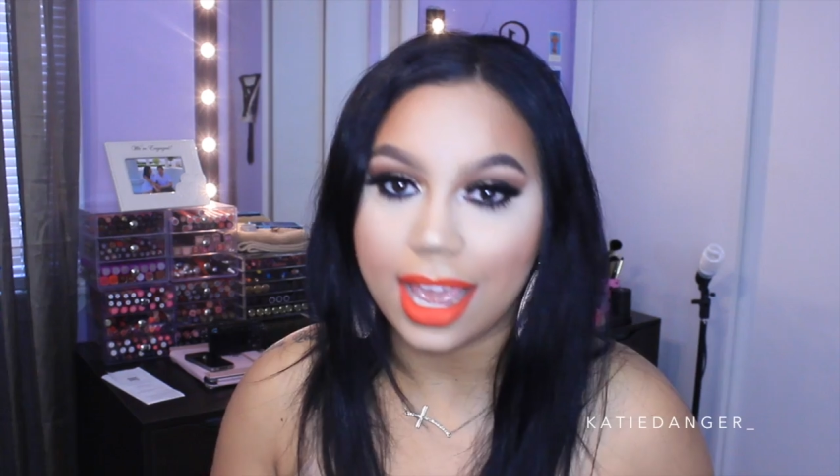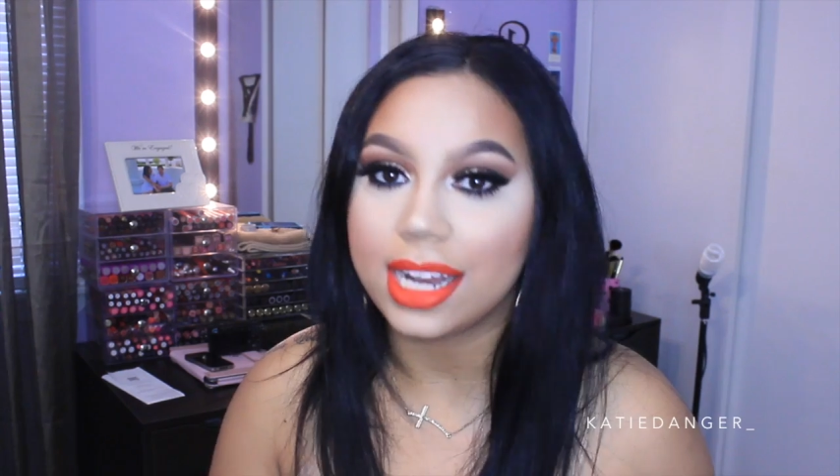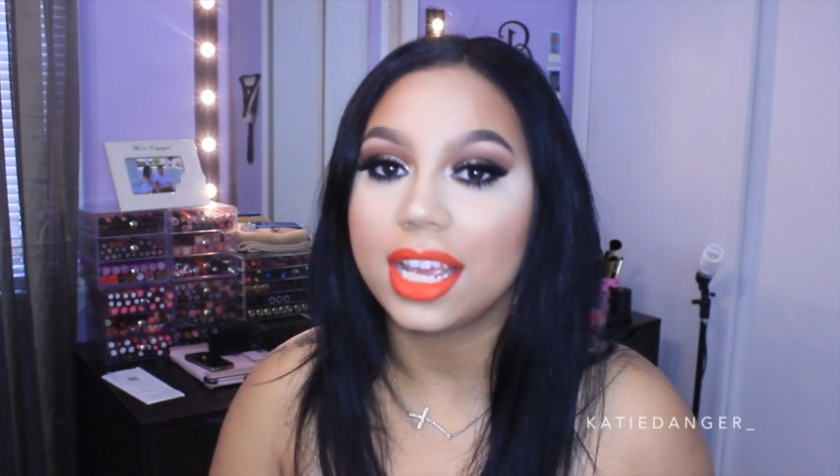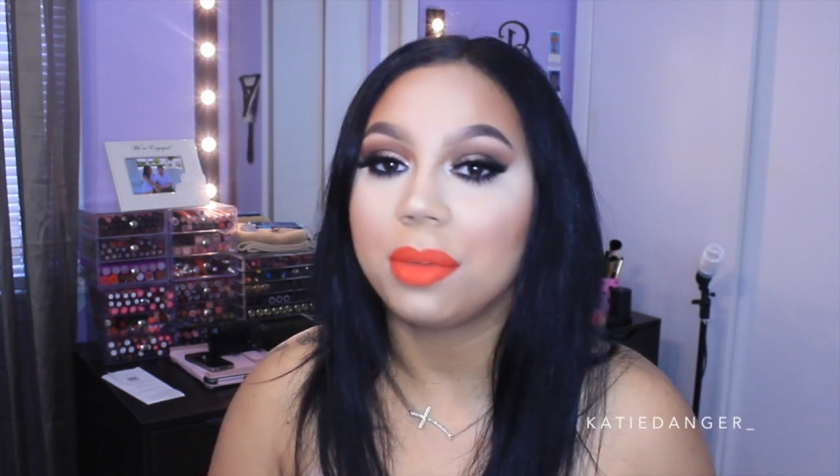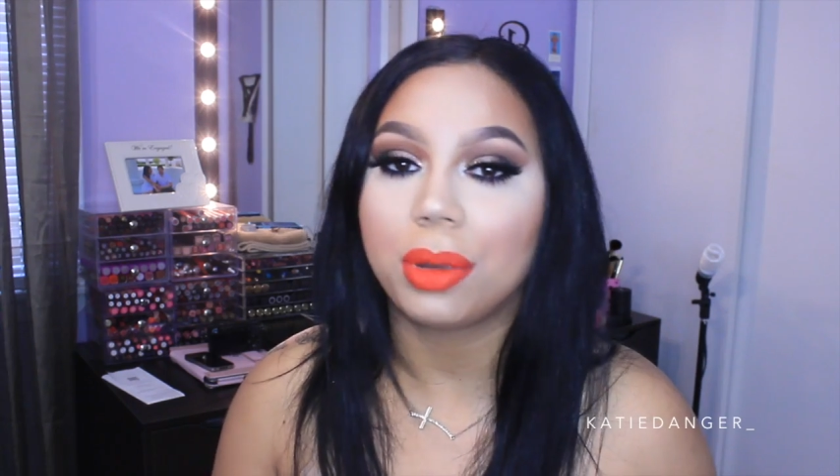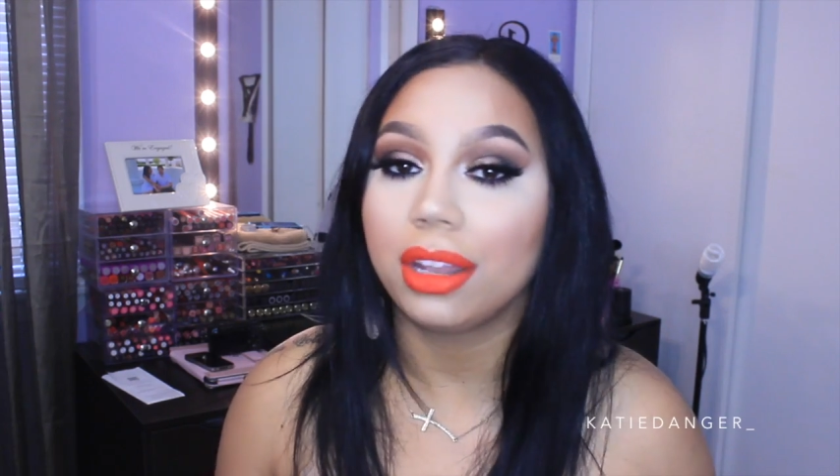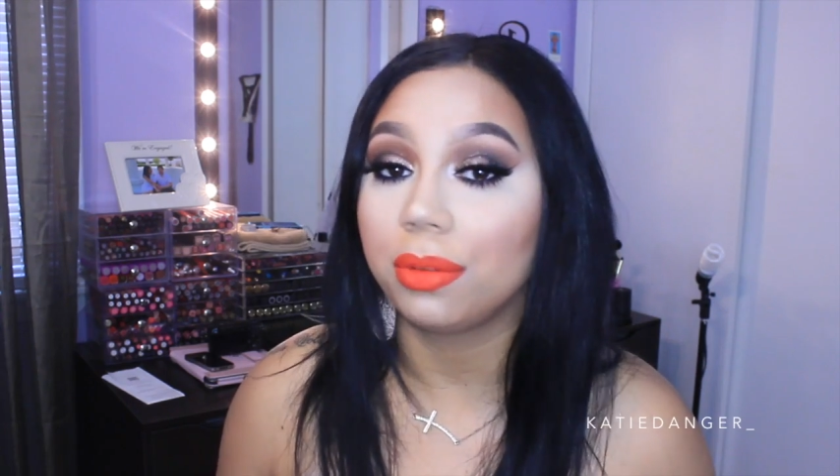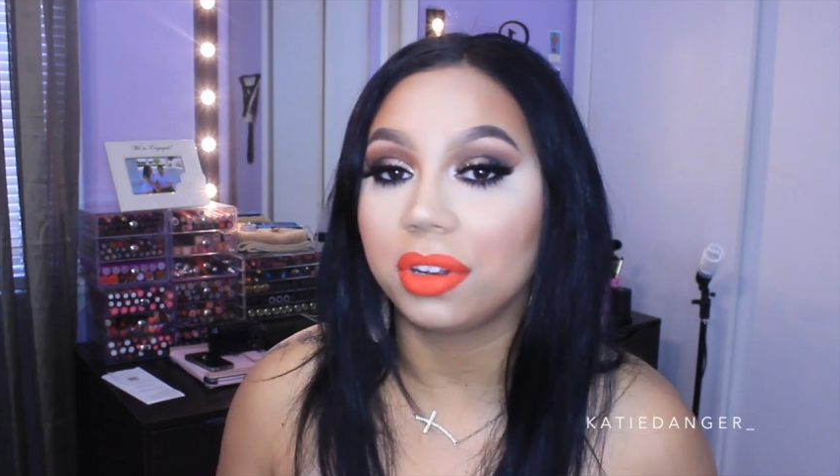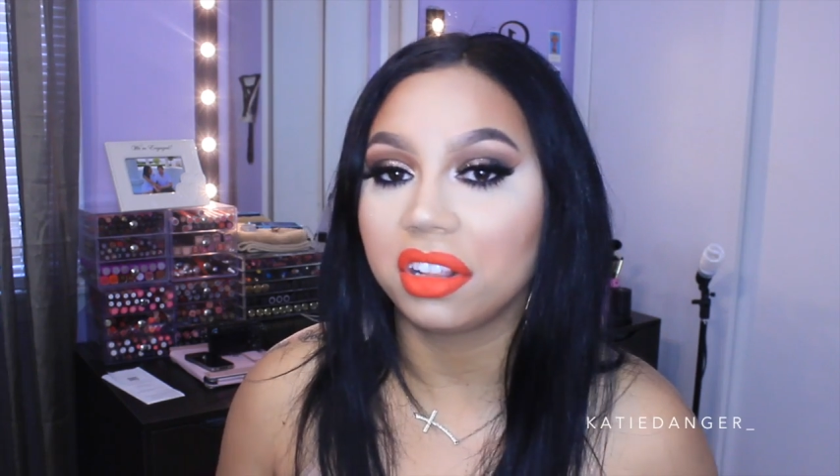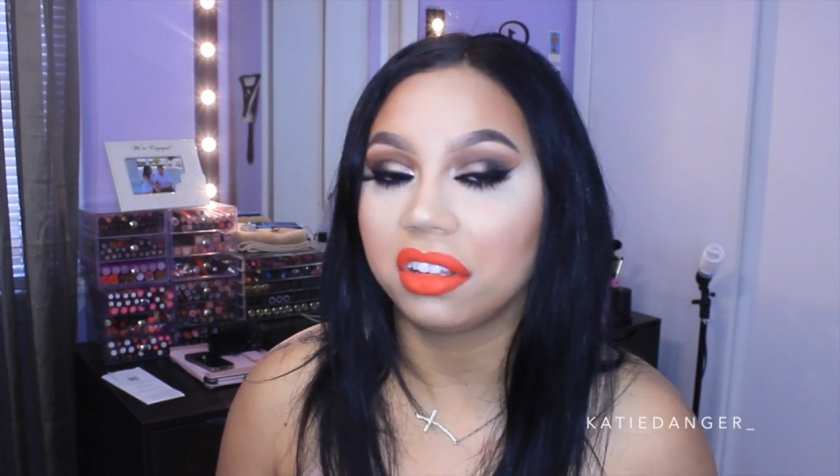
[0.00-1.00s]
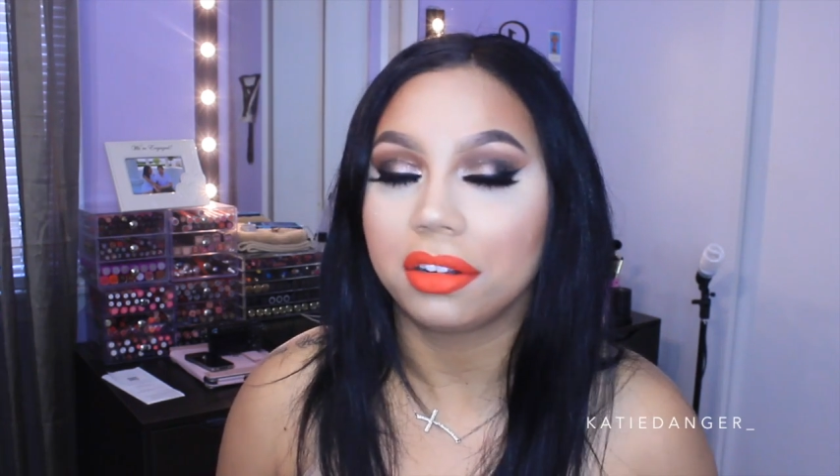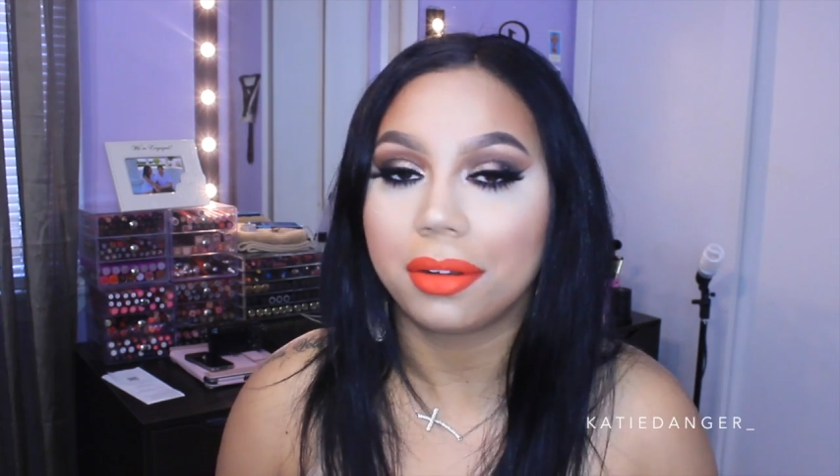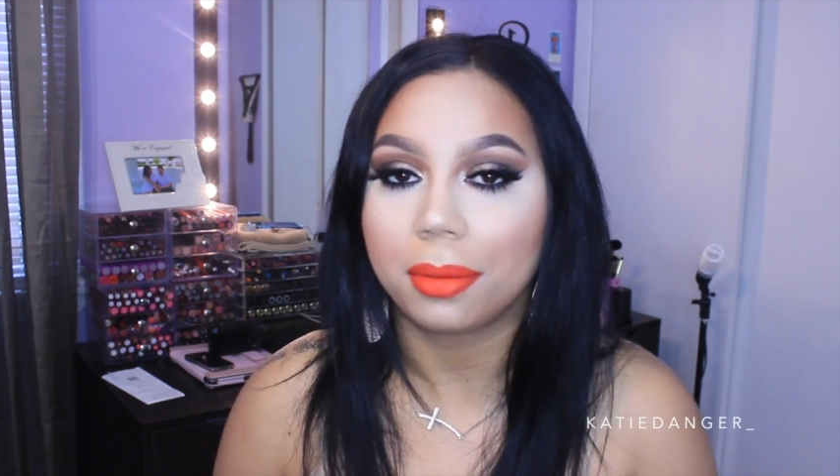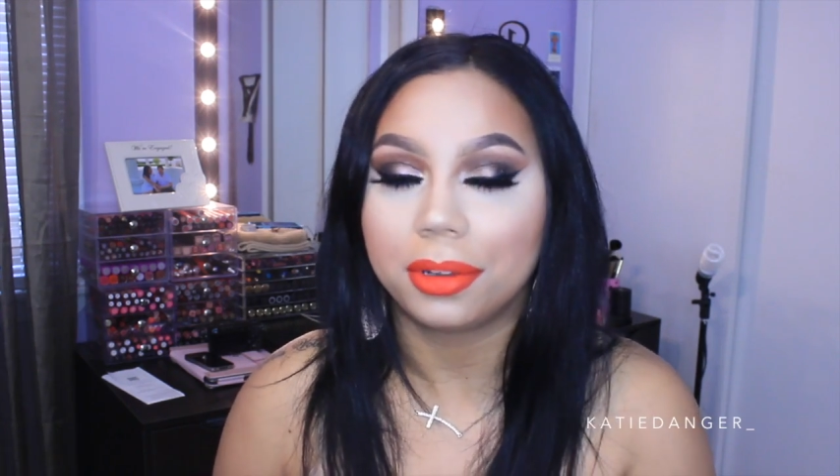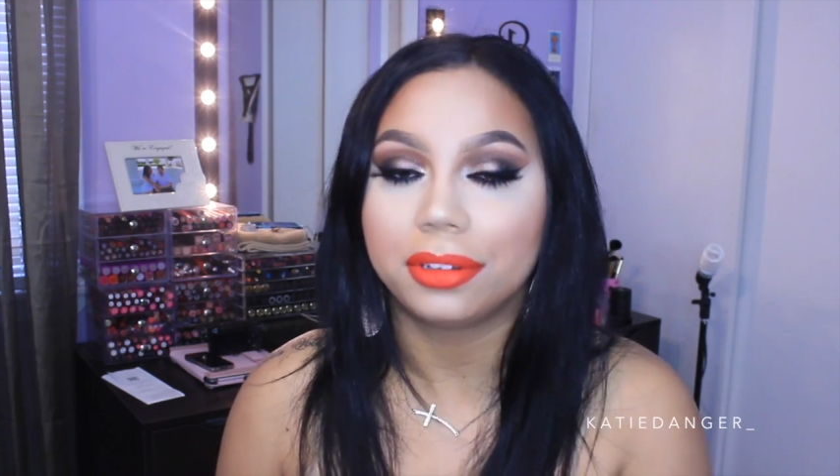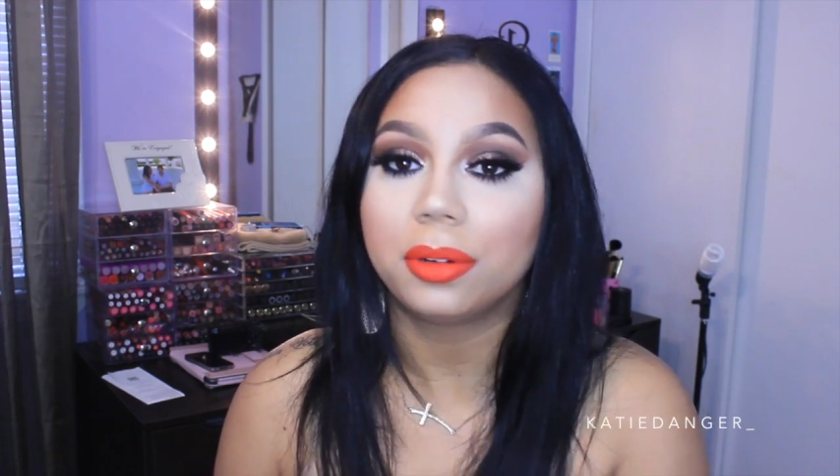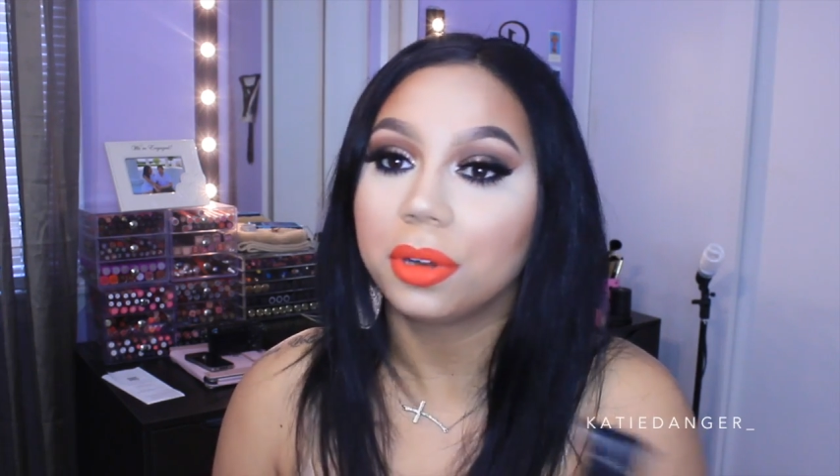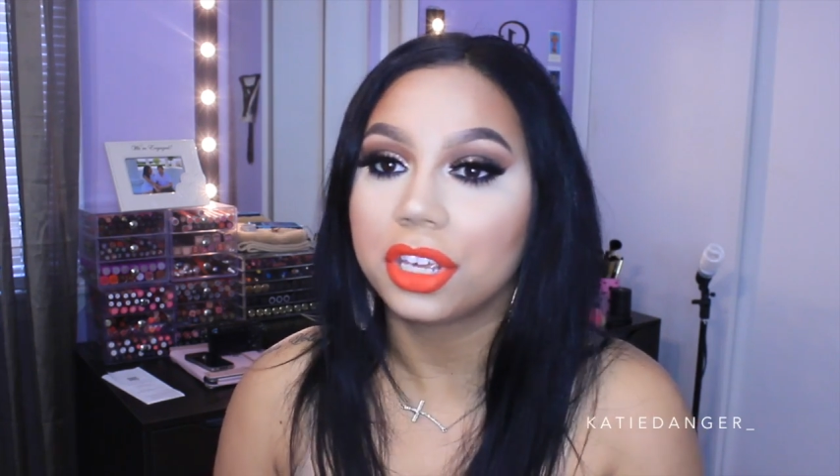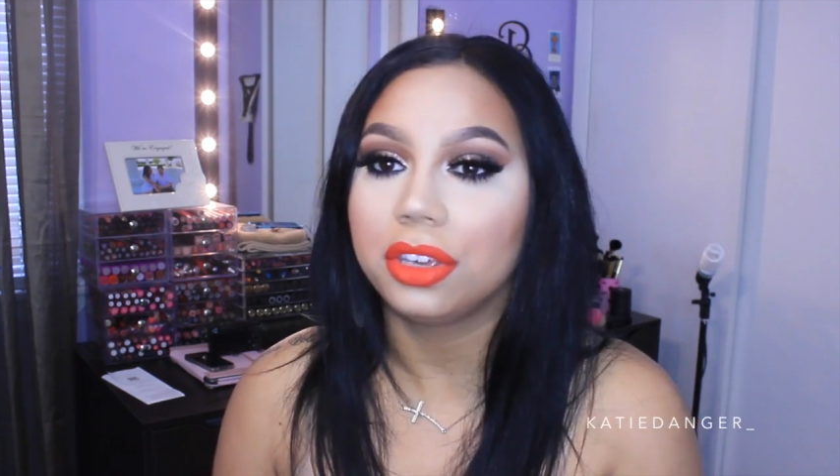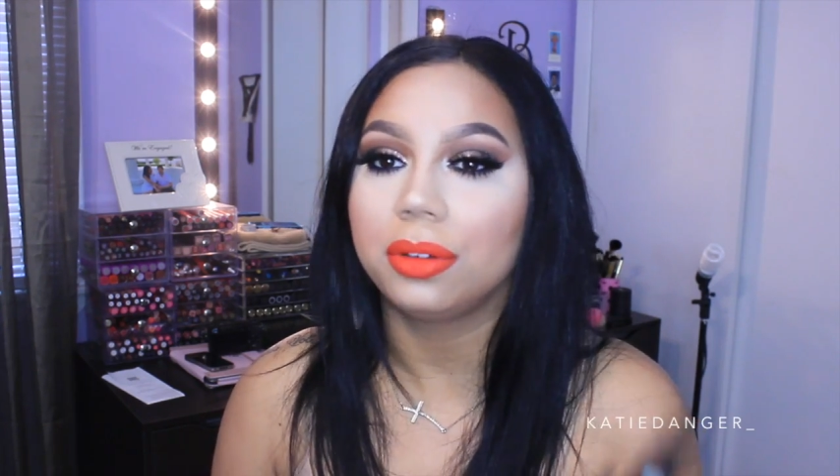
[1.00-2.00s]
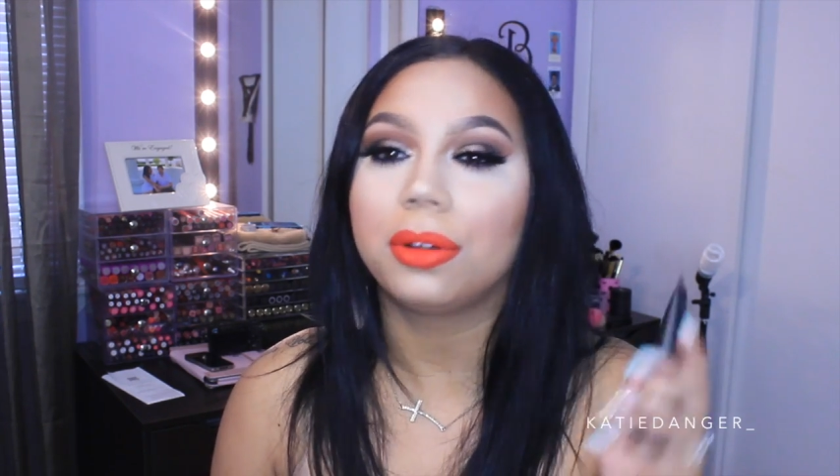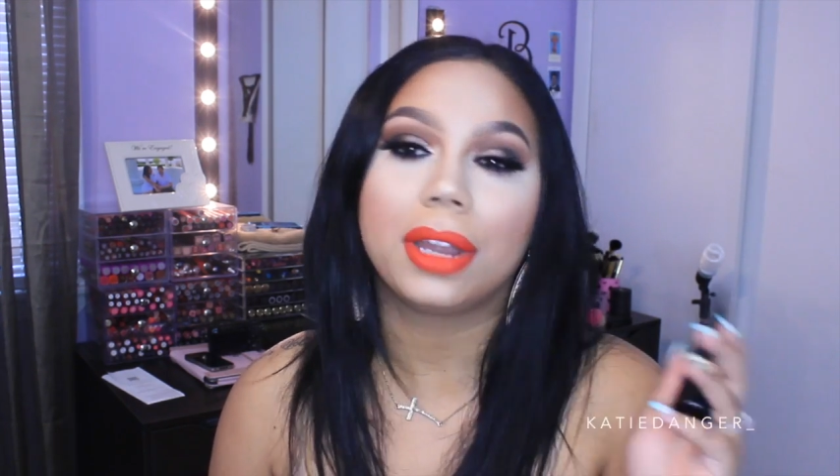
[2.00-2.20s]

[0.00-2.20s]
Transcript: and it probably wouldn't look normal or cute